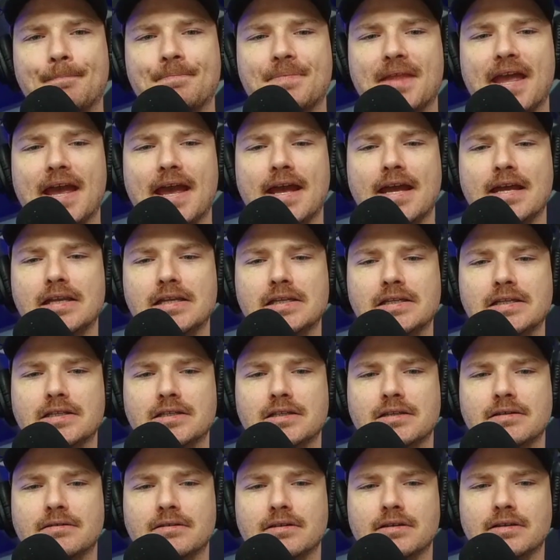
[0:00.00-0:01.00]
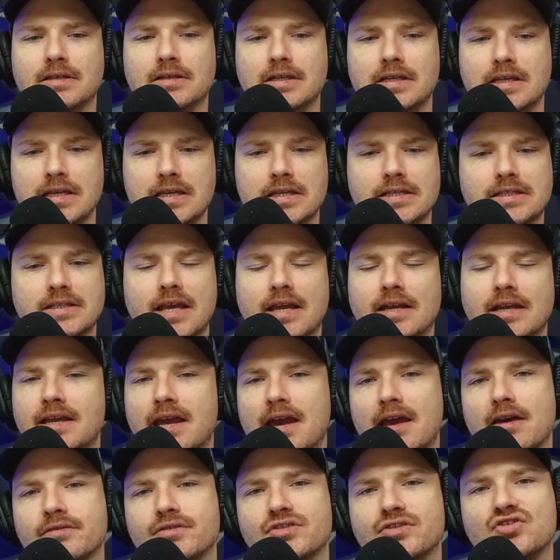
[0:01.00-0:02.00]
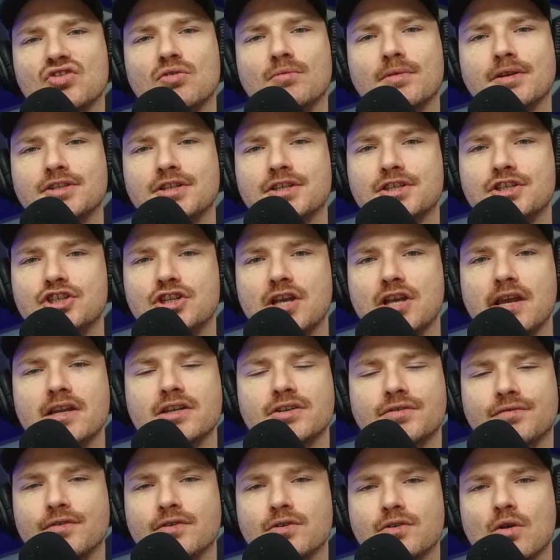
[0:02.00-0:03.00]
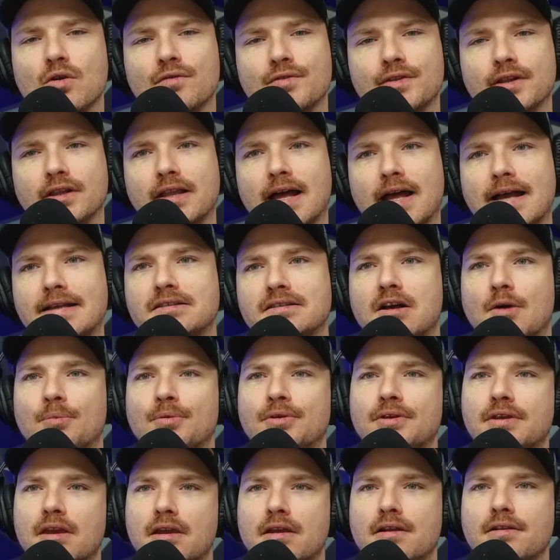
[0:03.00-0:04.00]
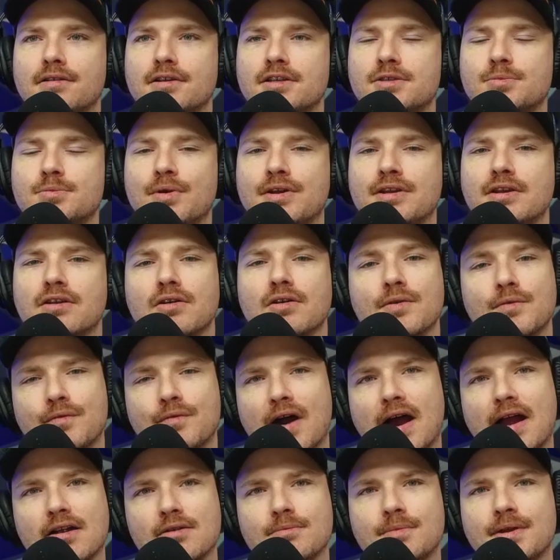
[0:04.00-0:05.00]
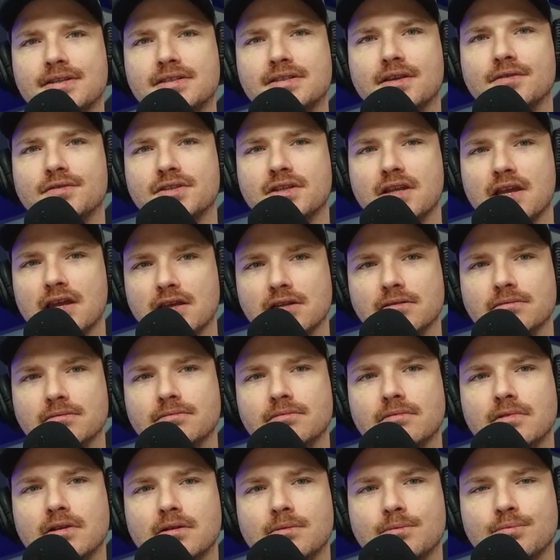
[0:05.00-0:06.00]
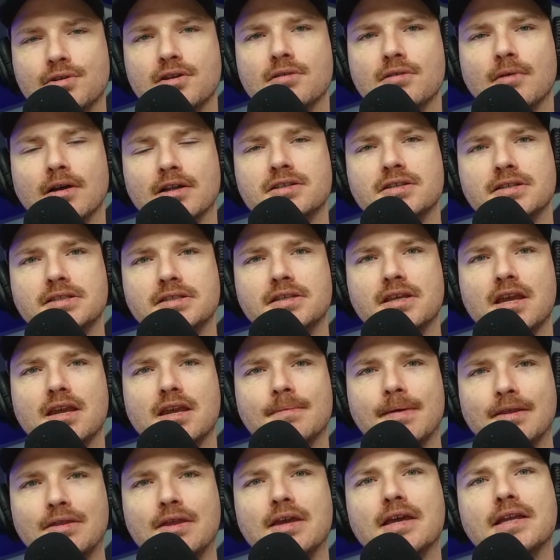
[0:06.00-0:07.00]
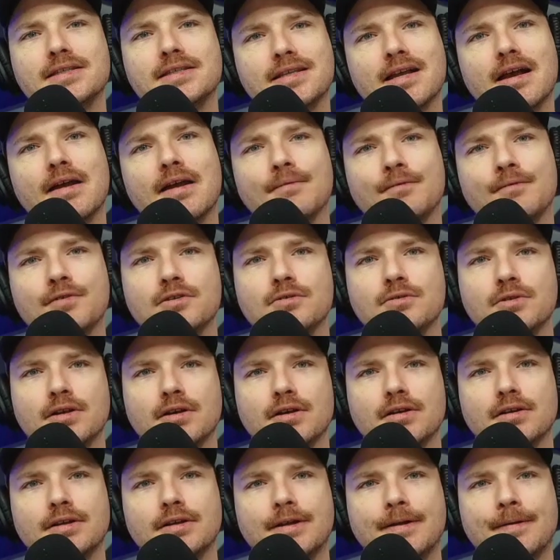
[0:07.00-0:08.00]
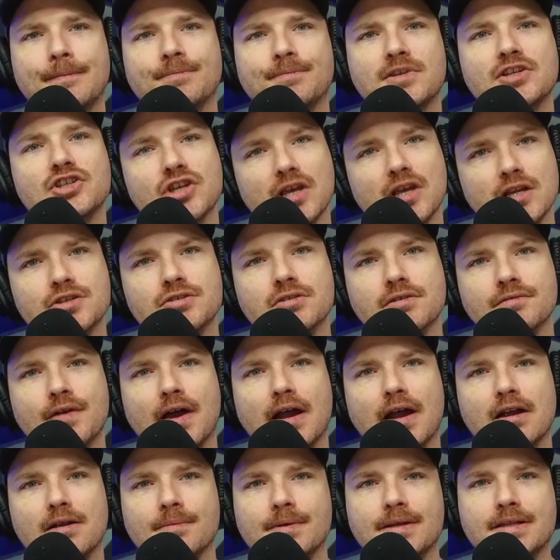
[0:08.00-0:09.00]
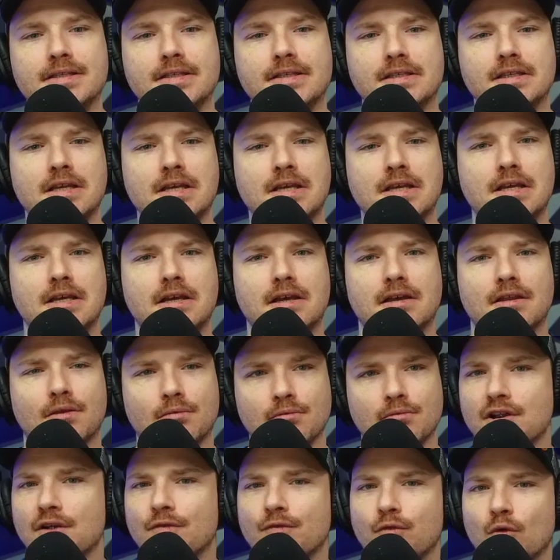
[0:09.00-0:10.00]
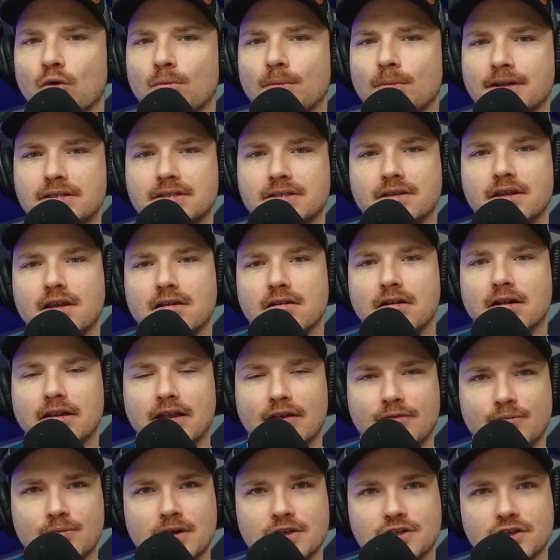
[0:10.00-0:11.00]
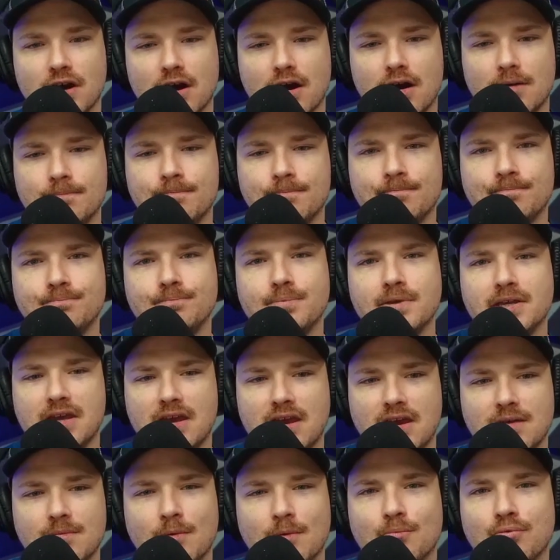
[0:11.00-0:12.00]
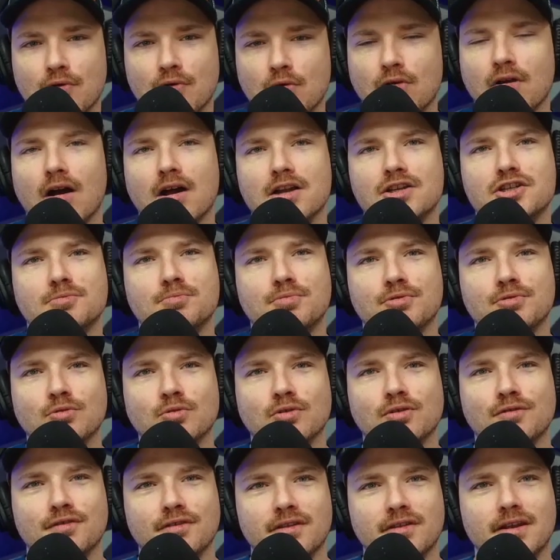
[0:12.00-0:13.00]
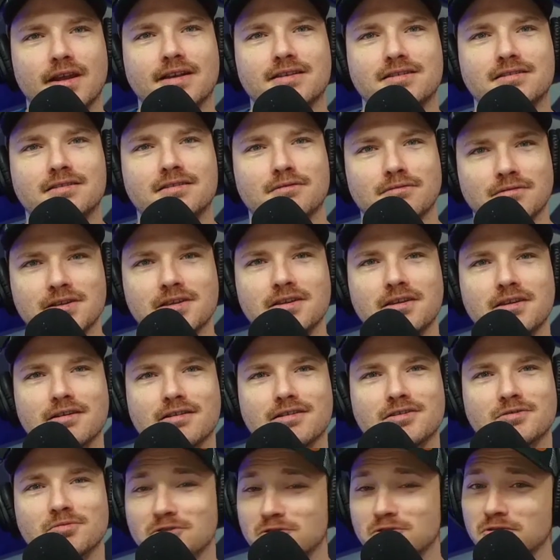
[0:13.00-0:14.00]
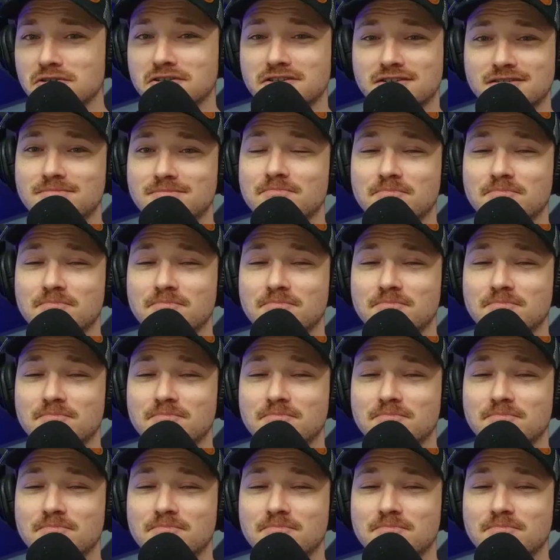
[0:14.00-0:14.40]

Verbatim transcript: And he said, Kev, so much has changed for you over the last couple years, but your environments have stayed pretty much the same. I think it's time for you to, to change your environments. Three or four months later, I left my job, became a broke entrepreneur for the next three years, which was